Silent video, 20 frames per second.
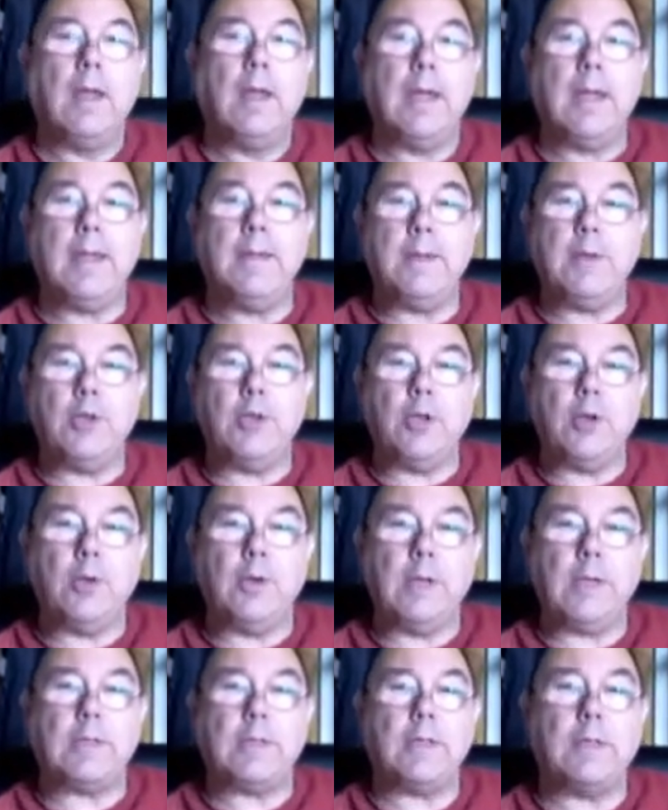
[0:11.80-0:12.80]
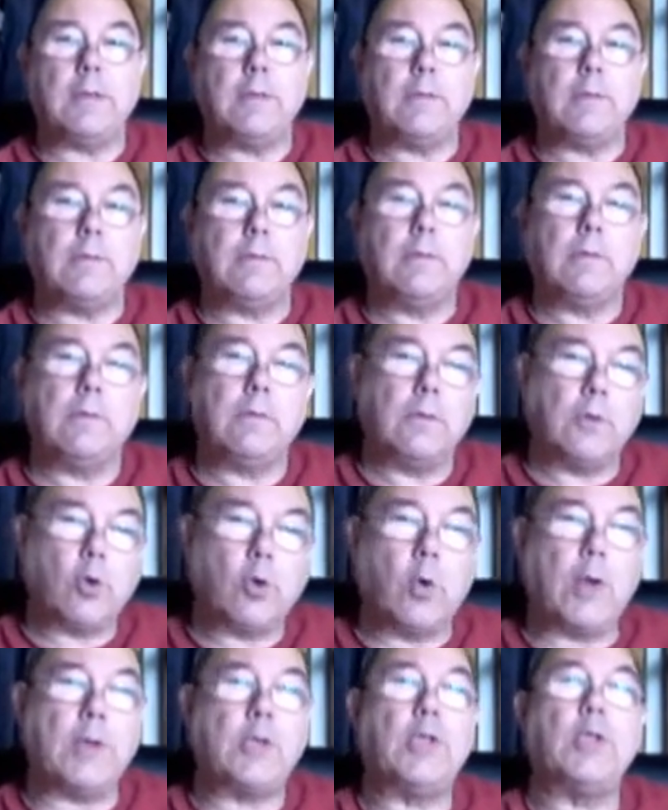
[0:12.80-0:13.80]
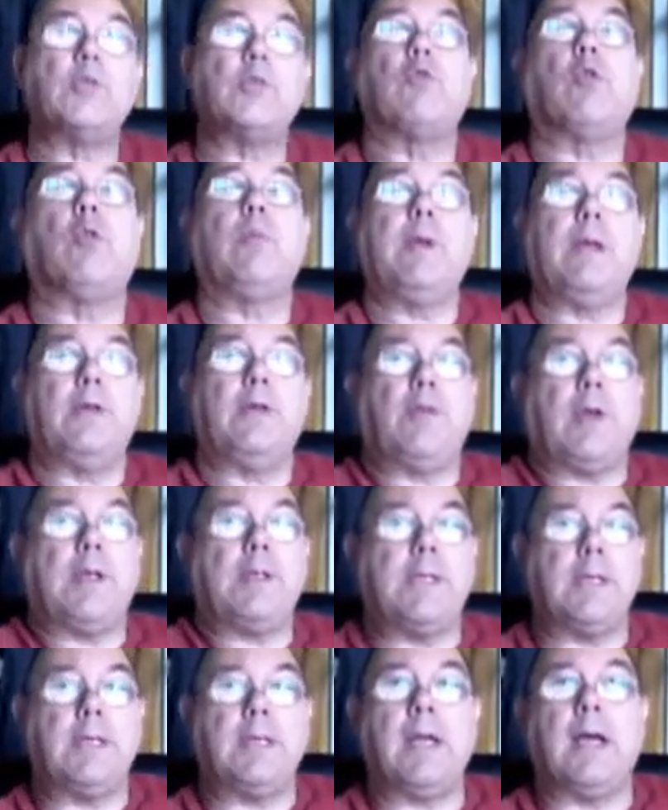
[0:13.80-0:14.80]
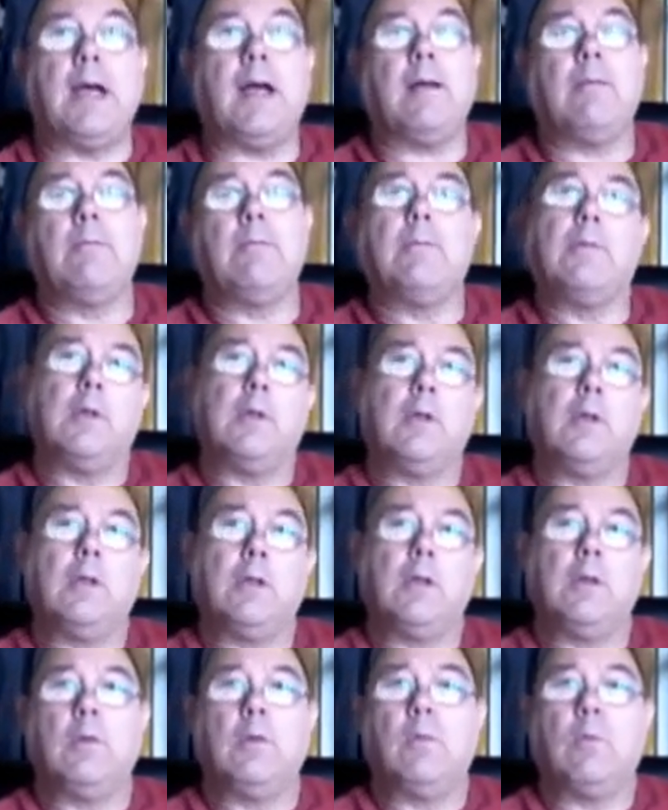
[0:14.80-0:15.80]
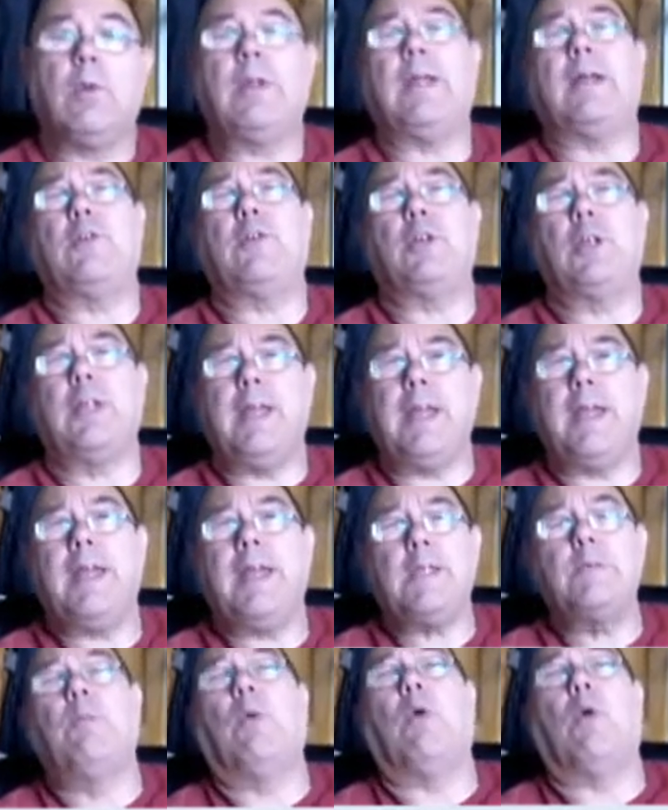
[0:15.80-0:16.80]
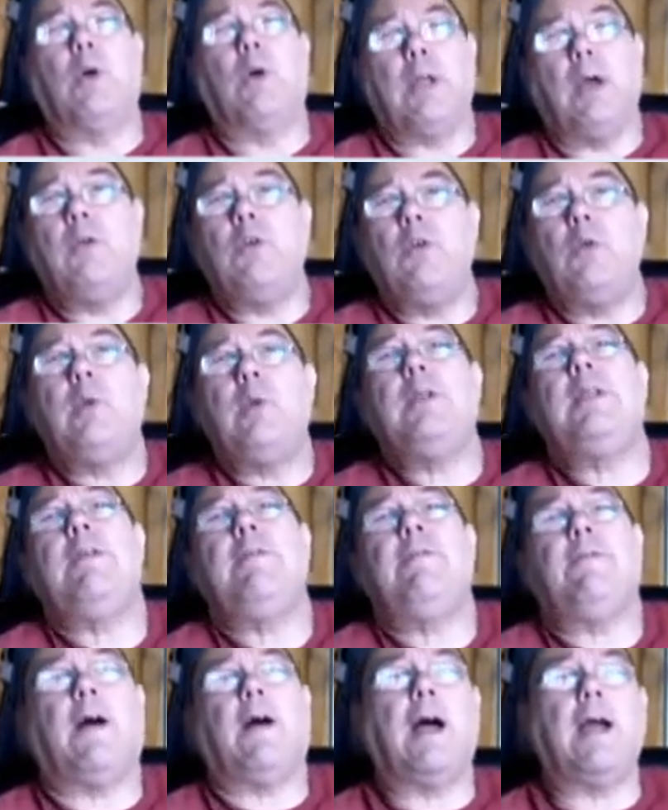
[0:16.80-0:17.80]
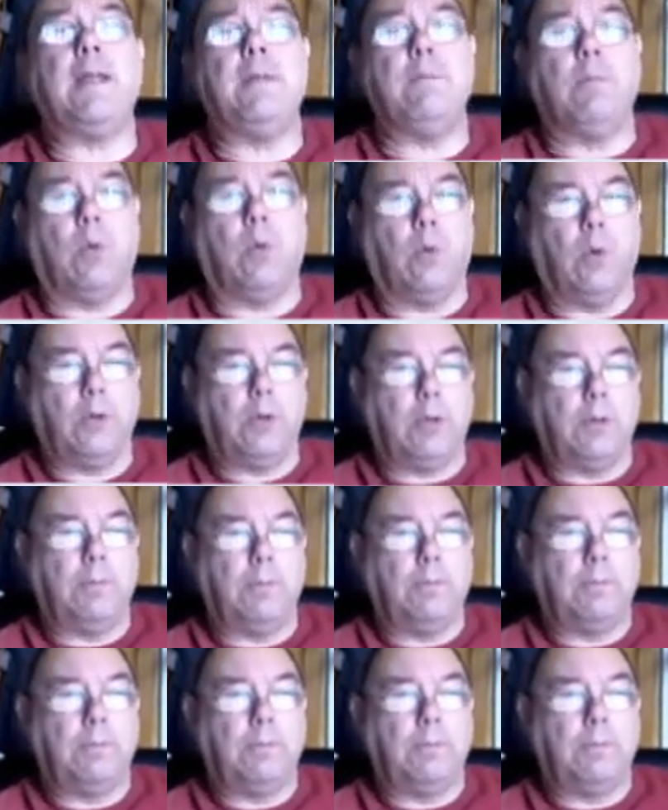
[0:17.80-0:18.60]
In this unit, the questions we'll be addressing are, what actually is board? How do we define board?